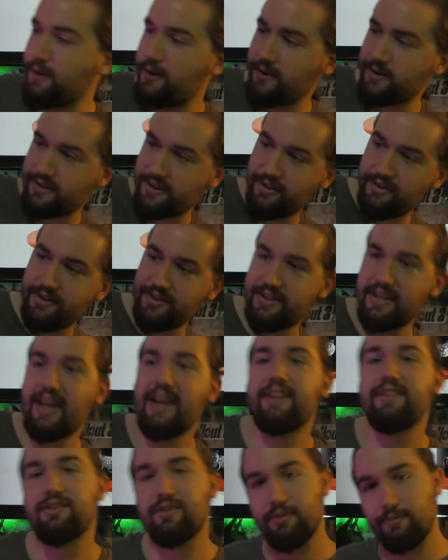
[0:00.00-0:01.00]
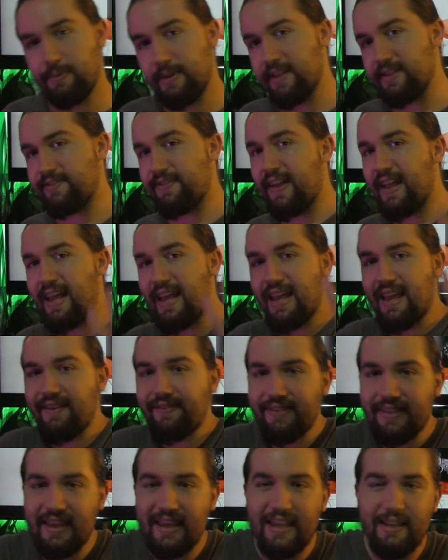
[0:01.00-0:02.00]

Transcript: for a Series X or PS5,